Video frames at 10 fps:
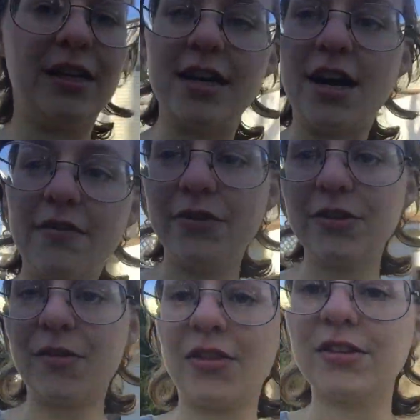and I cover
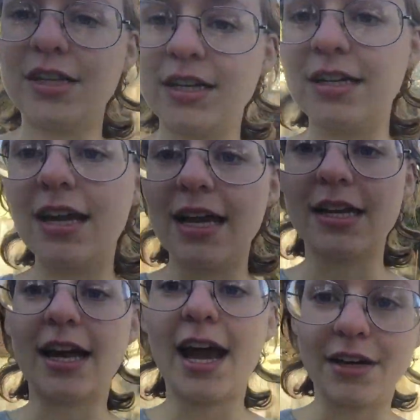it with the lid, and
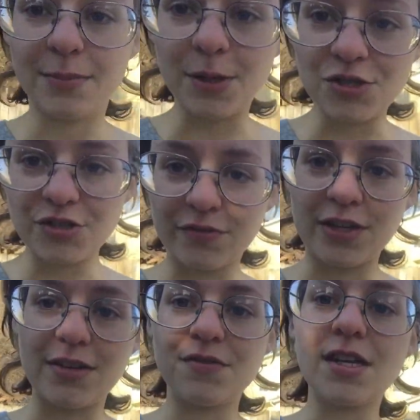I add a bunch of
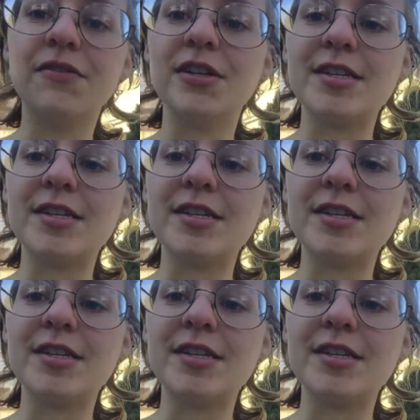leaves every